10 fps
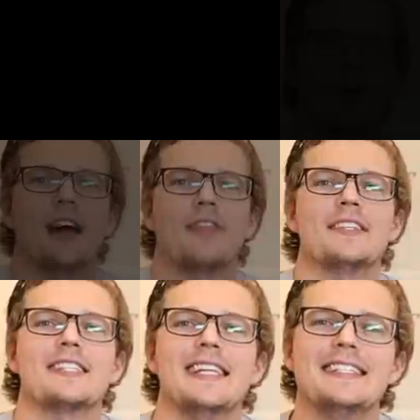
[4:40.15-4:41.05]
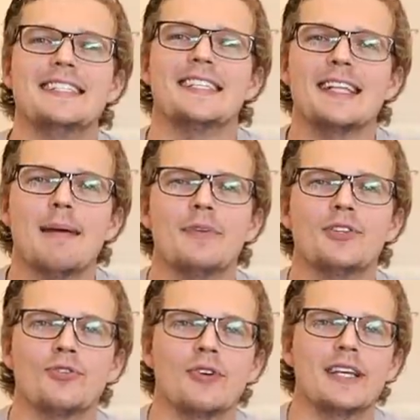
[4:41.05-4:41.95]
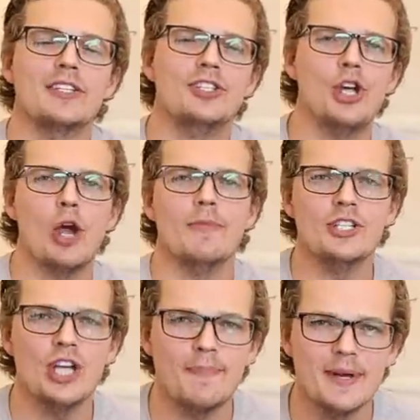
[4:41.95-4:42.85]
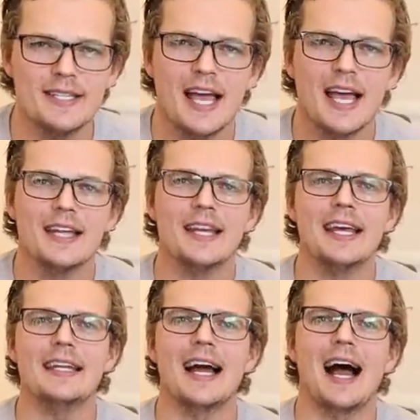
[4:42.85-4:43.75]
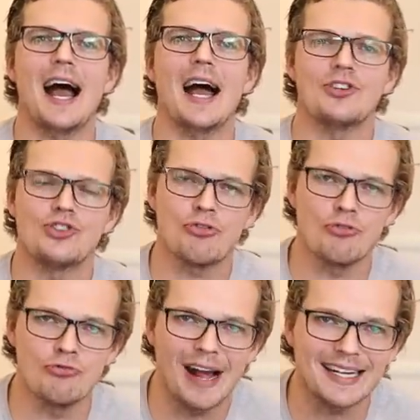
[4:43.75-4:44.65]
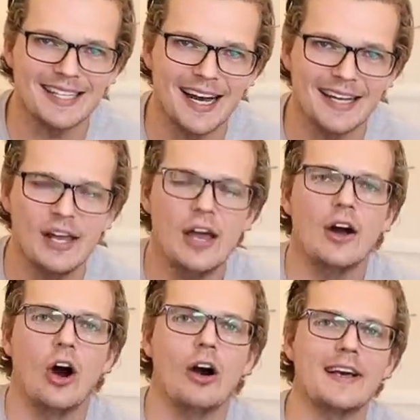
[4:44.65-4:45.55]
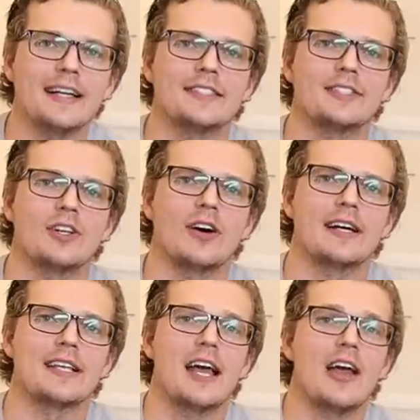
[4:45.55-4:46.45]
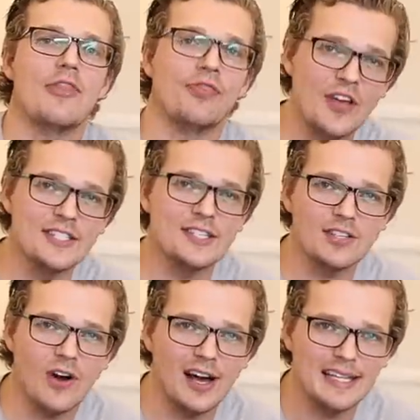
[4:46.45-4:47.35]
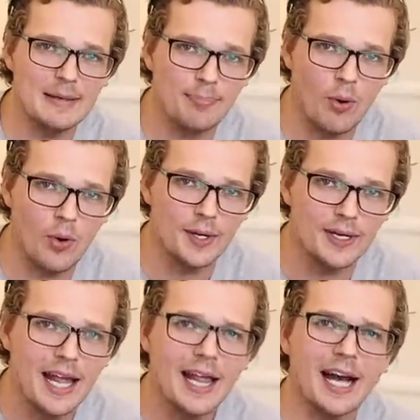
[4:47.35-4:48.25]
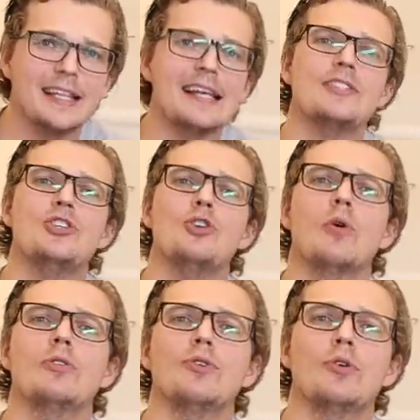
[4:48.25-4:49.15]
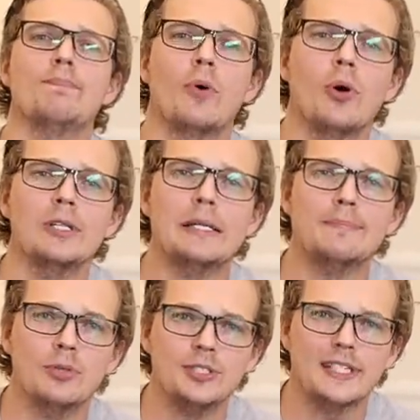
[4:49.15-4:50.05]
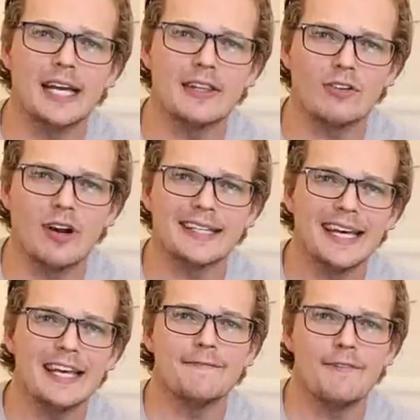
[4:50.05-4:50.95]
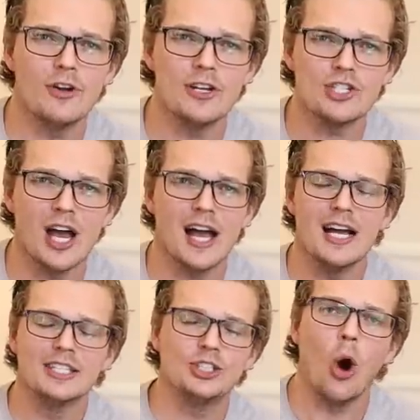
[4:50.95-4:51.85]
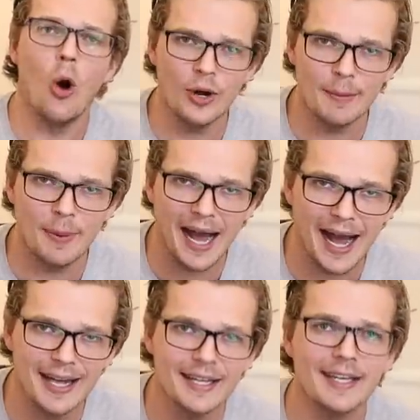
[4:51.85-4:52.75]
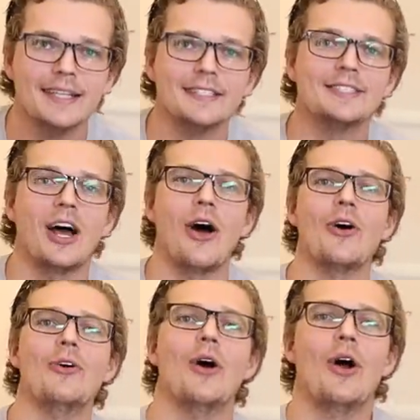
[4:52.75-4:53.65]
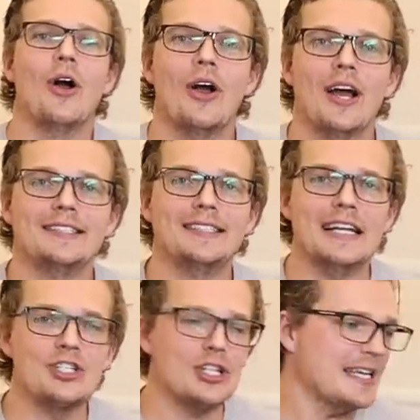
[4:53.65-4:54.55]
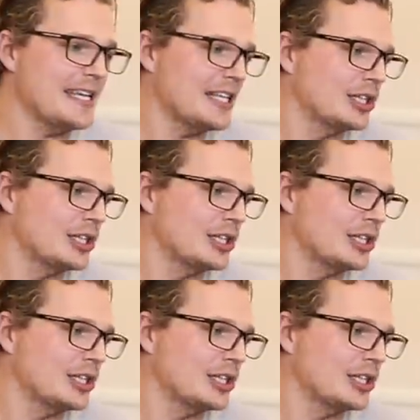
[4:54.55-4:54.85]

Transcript: Right, this leads into number three. German Shepherds need a truck ton of exercise. This is highly important unless you want your poorly put together IKEA furniture torn apart. So essentially,